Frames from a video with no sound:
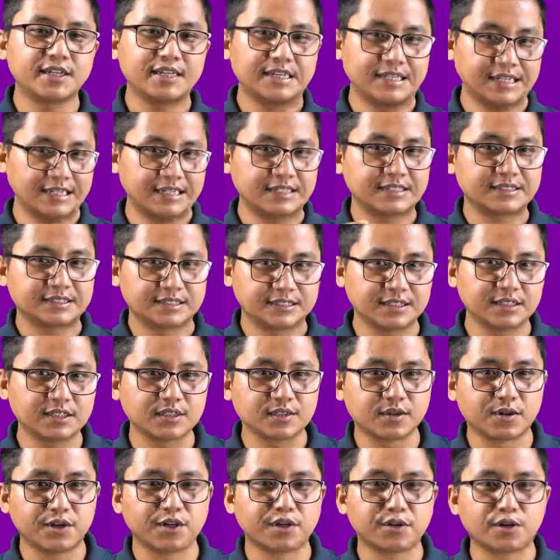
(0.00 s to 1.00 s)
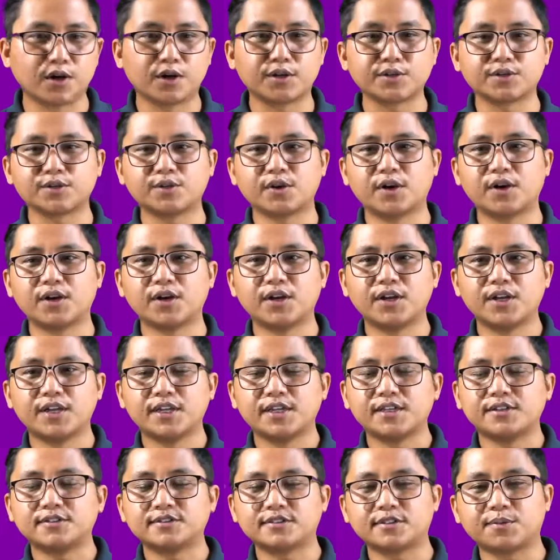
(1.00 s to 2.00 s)
it is still going on.
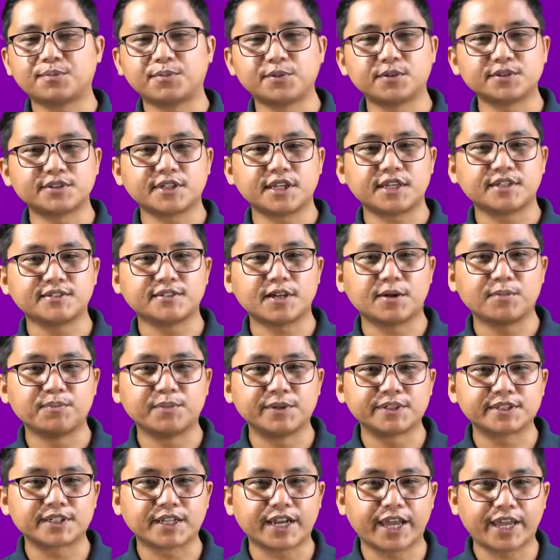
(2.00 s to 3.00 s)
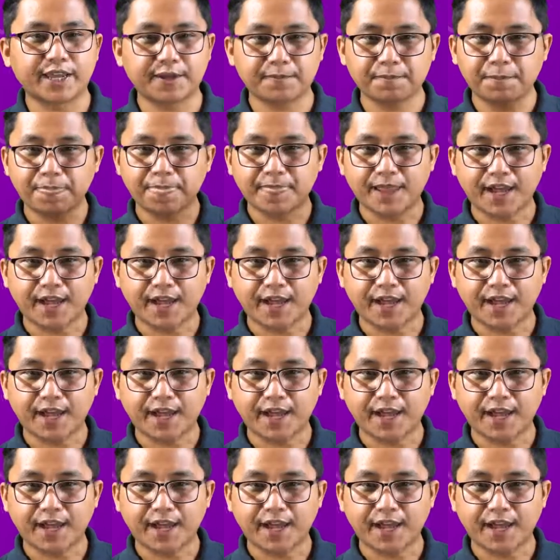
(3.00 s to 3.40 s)
Suppose examples like